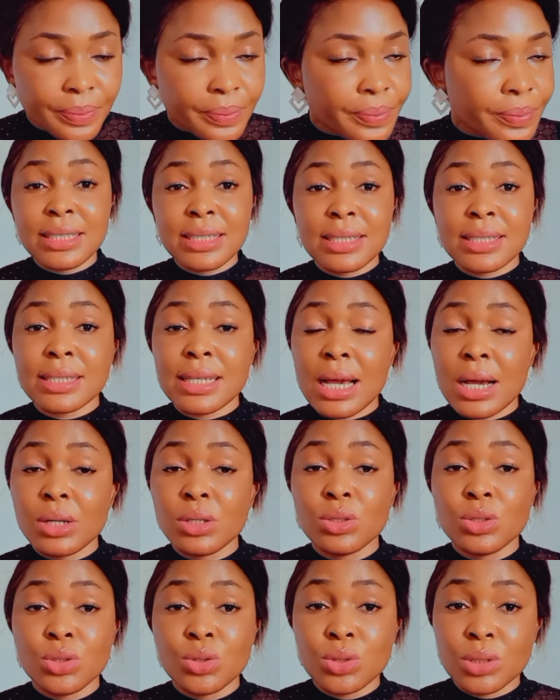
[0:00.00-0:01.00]
This is how
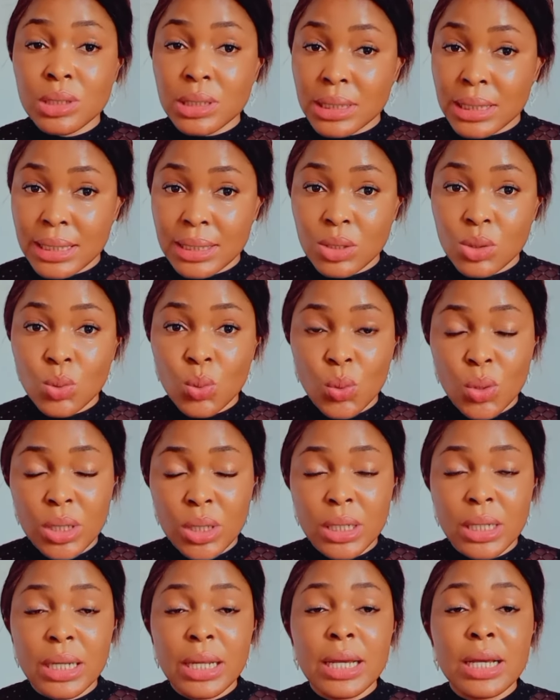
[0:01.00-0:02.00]
you use this
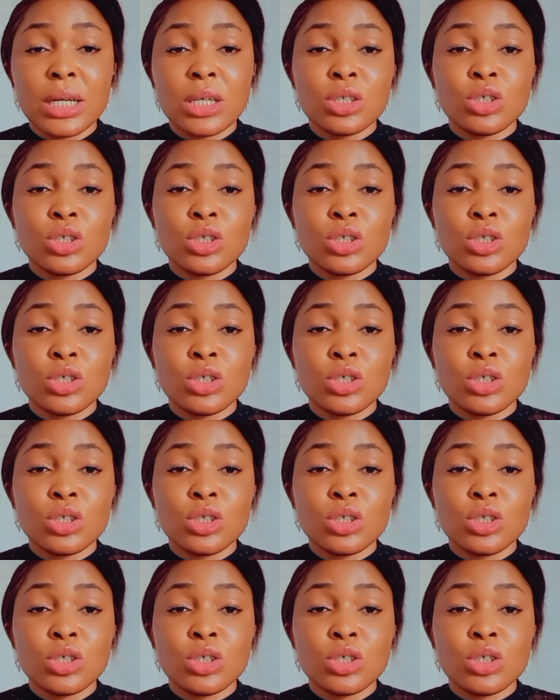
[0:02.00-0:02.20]
one.